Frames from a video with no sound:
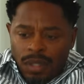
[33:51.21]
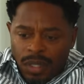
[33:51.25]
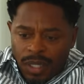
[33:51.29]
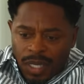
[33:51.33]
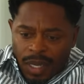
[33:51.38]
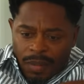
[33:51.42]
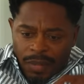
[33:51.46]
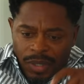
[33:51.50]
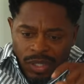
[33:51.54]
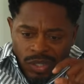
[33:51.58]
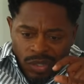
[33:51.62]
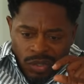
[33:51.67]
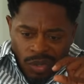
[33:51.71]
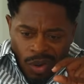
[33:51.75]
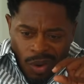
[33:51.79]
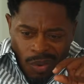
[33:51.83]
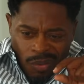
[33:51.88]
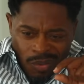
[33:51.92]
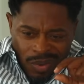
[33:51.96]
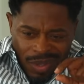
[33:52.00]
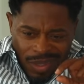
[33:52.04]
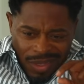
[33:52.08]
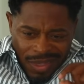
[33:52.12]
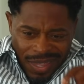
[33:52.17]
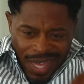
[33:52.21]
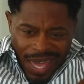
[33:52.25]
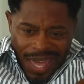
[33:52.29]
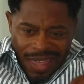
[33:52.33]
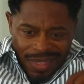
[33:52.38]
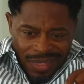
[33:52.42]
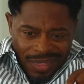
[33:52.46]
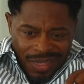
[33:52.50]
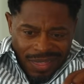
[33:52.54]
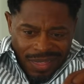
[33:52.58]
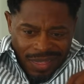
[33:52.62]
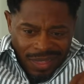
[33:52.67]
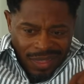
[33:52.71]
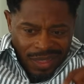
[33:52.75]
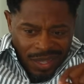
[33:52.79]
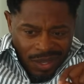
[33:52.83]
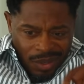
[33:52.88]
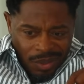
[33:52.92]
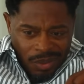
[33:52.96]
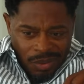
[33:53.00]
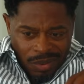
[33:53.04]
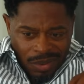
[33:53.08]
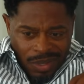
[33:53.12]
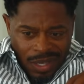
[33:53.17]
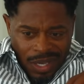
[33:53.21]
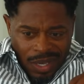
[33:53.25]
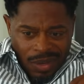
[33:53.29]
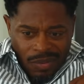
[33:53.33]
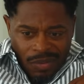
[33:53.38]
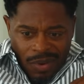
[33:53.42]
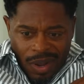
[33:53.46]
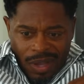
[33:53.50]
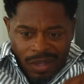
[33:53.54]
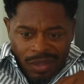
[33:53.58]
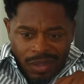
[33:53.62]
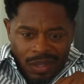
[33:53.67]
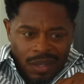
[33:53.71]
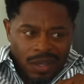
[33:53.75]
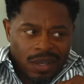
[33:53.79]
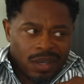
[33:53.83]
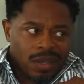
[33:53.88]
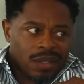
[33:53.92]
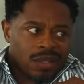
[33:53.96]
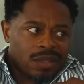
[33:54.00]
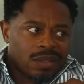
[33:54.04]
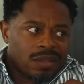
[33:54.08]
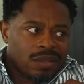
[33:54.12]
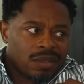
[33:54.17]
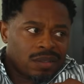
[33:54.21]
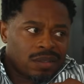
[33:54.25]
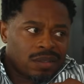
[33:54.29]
Let me start with that little thing right there.